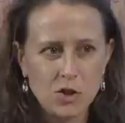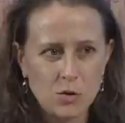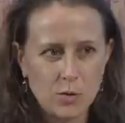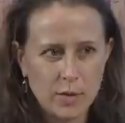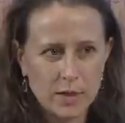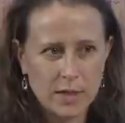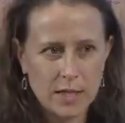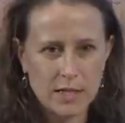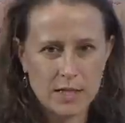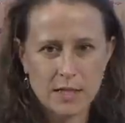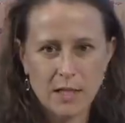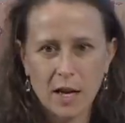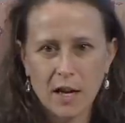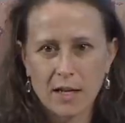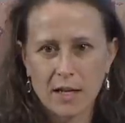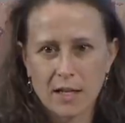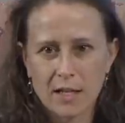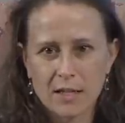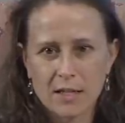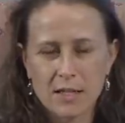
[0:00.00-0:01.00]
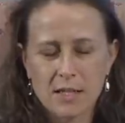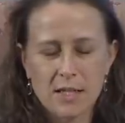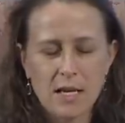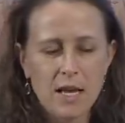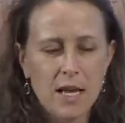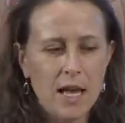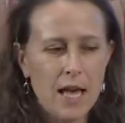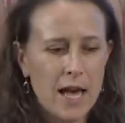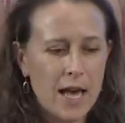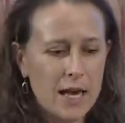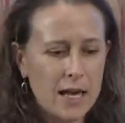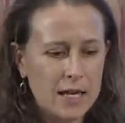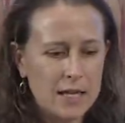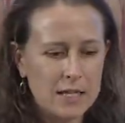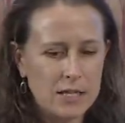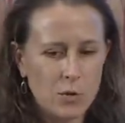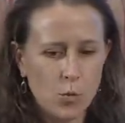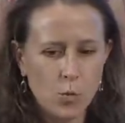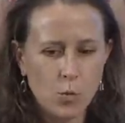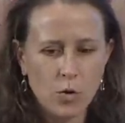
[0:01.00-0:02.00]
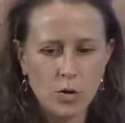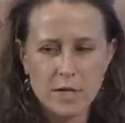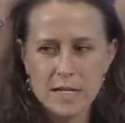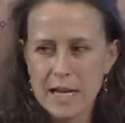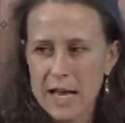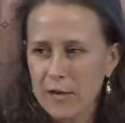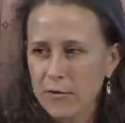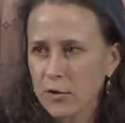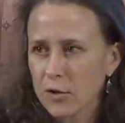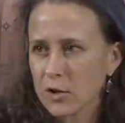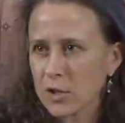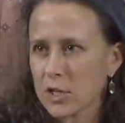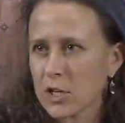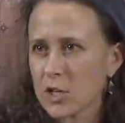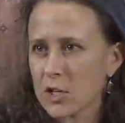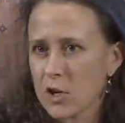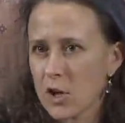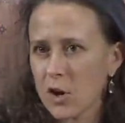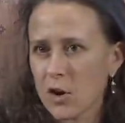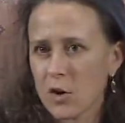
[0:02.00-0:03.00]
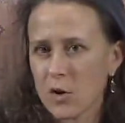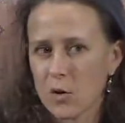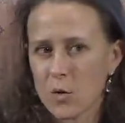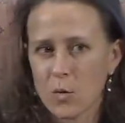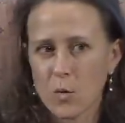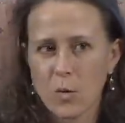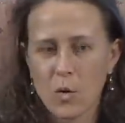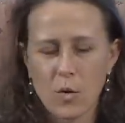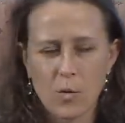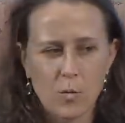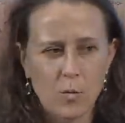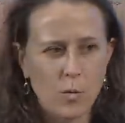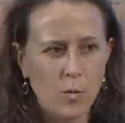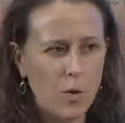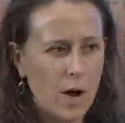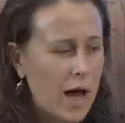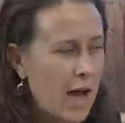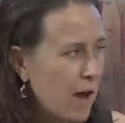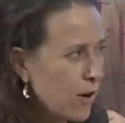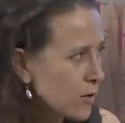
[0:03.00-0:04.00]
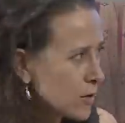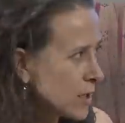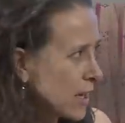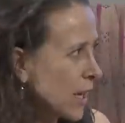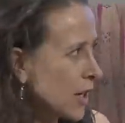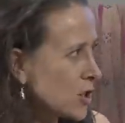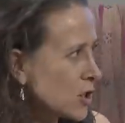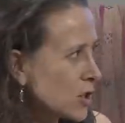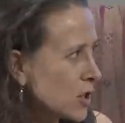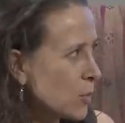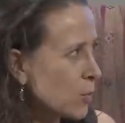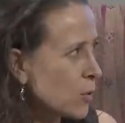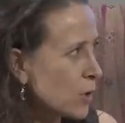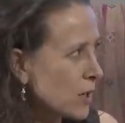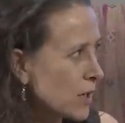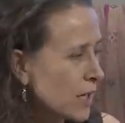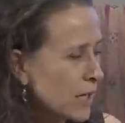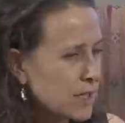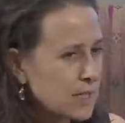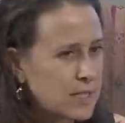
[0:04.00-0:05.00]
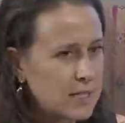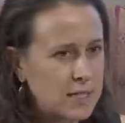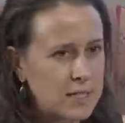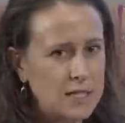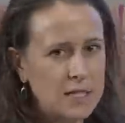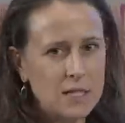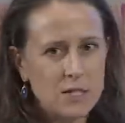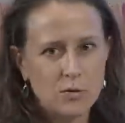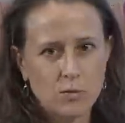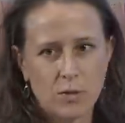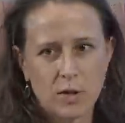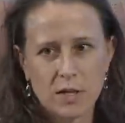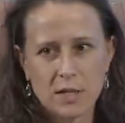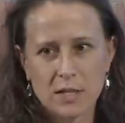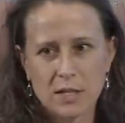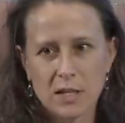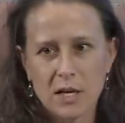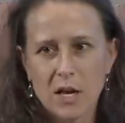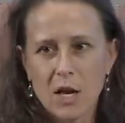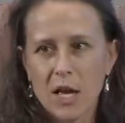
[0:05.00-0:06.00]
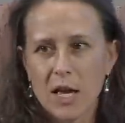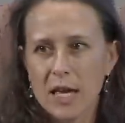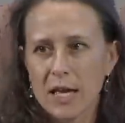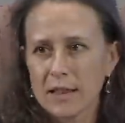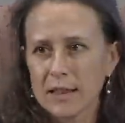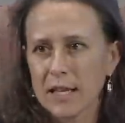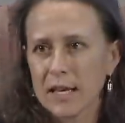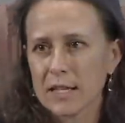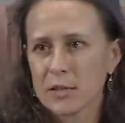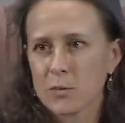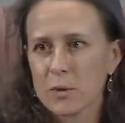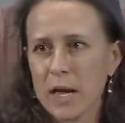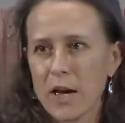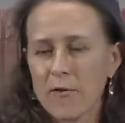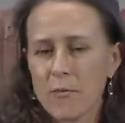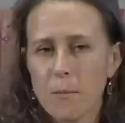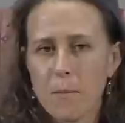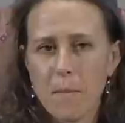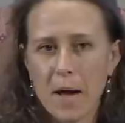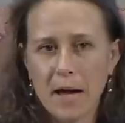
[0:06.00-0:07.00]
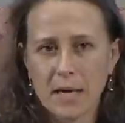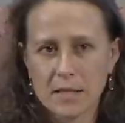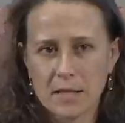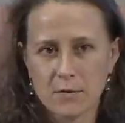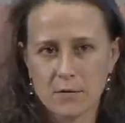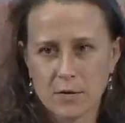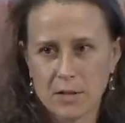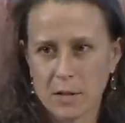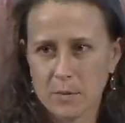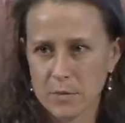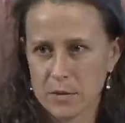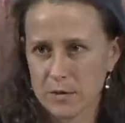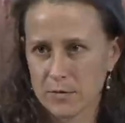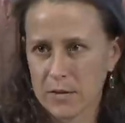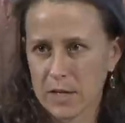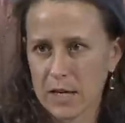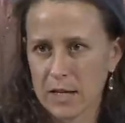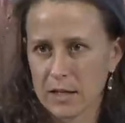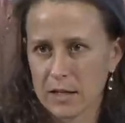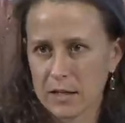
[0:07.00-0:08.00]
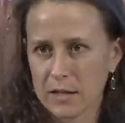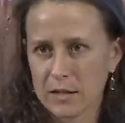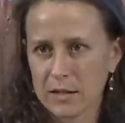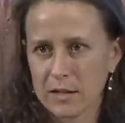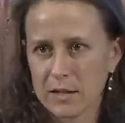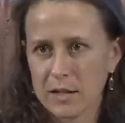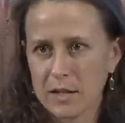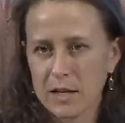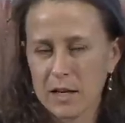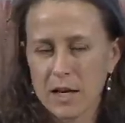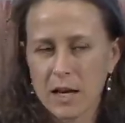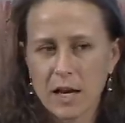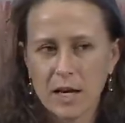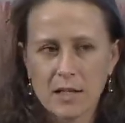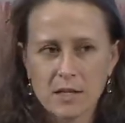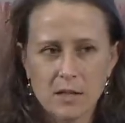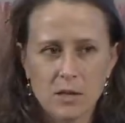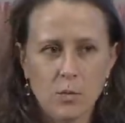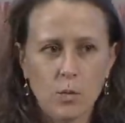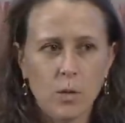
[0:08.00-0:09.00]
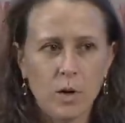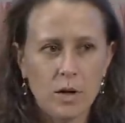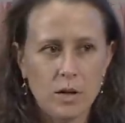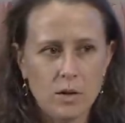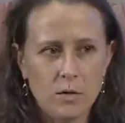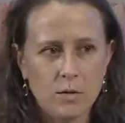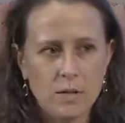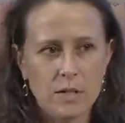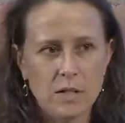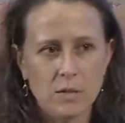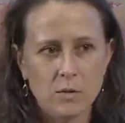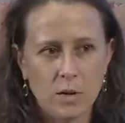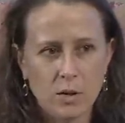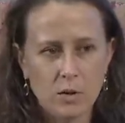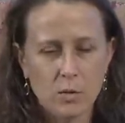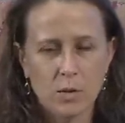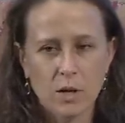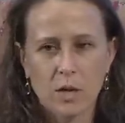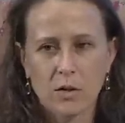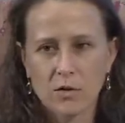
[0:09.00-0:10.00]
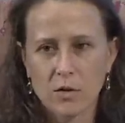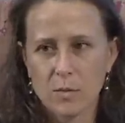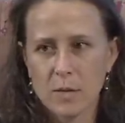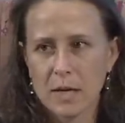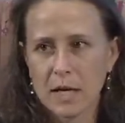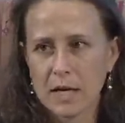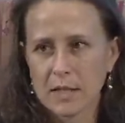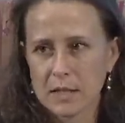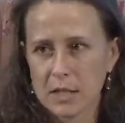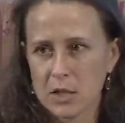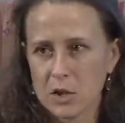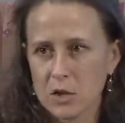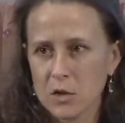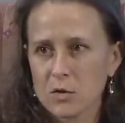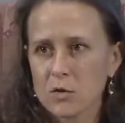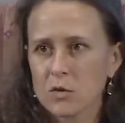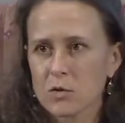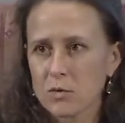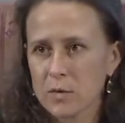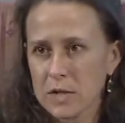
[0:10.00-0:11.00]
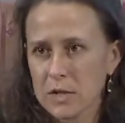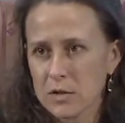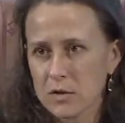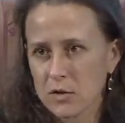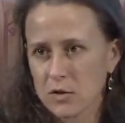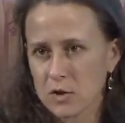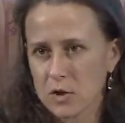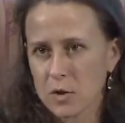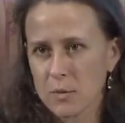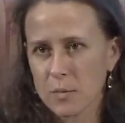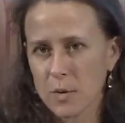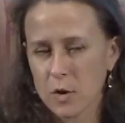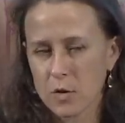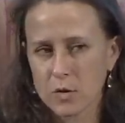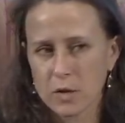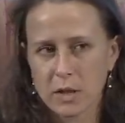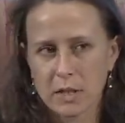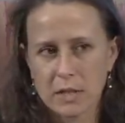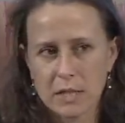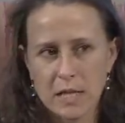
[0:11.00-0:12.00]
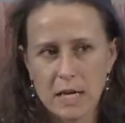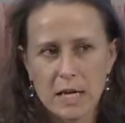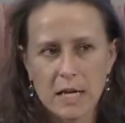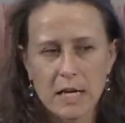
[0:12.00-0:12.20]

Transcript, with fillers: you in this science? And we're never going to know how to actually predict disease risk unless we have massive sums of data. And so one of the reasons why 23andMe has a huge research component